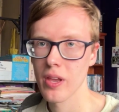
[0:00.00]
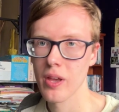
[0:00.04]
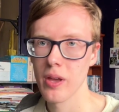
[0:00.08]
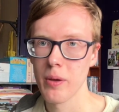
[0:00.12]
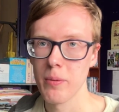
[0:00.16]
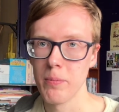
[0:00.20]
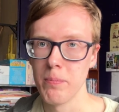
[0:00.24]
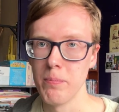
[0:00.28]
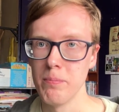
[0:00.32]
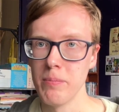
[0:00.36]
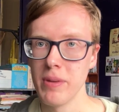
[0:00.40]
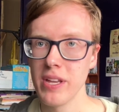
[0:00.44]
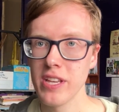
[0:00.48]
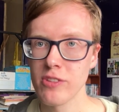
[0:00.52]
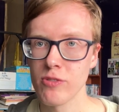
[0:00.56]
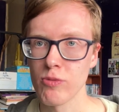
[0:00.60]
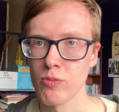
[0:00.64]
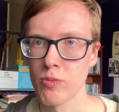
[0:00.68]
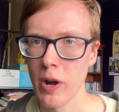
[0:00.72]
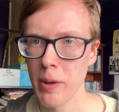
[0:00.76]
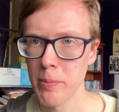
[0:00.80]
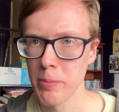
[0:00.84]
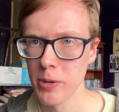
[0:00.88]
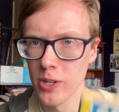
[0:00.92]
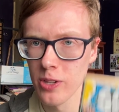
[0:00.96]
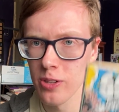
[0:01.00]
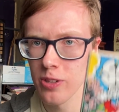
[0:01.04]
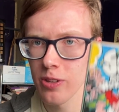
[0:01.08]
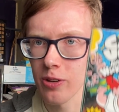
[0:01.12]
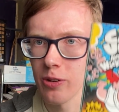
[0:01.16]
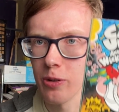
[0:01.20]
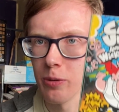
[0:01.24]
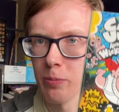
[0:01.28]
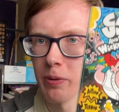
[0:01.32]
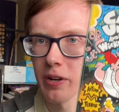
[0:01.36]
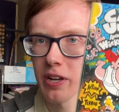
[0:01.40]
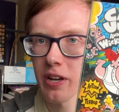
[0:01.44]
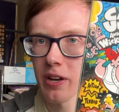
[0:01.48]
Ms. Ribble,
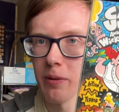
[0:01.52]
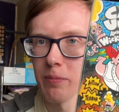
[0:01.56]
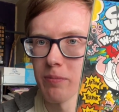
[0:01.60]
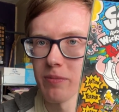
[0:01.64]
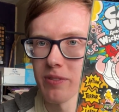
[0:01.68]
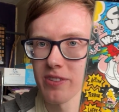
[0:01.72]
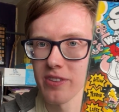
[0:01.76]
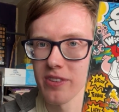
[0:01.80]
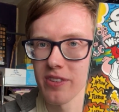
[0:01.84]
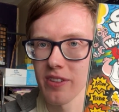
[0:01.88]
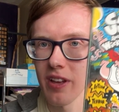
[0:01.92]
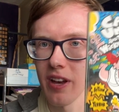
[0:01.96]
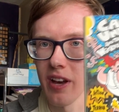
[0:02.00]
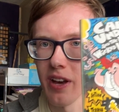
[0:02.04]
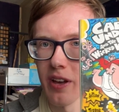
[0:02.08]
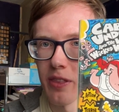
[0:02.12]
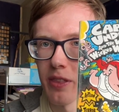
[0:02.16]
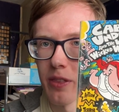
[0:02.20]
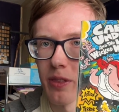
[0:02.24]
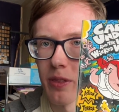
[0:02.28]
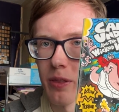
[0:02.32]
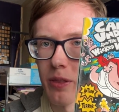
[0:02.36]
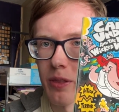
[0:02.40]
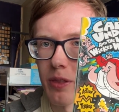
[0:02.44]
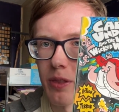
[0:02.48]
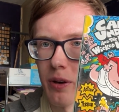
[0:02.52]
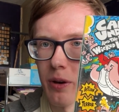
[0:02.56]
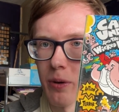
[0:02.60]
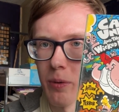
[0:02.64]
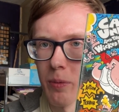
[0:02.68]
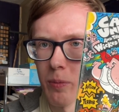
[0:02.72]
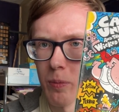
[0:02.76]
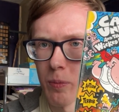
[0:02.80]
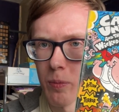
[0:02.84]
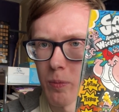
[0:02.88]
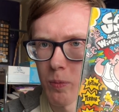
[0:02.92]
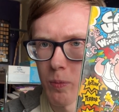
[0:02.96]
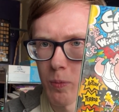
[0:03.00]
who becomes the
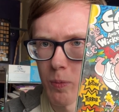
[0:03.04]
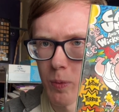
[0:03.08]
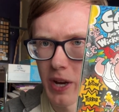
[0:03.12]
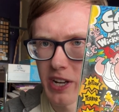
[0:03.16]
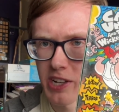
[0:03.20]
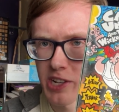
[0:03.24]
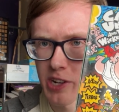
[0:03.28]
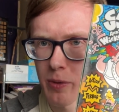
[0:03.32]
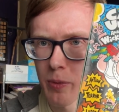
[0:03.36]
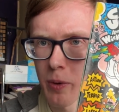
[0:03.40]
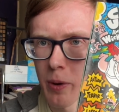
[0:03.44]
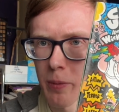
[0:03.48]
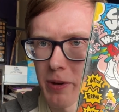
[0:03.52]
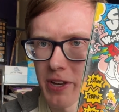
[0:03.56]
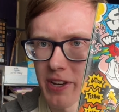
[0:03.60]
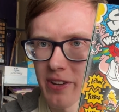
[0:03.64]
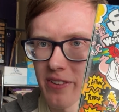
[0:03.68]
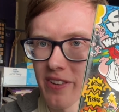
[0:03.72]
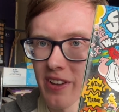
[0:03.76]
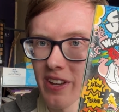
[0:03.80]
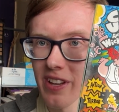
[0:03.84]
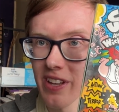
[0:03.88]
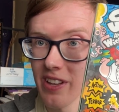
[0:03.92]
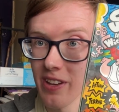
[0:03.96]
wedgie woman.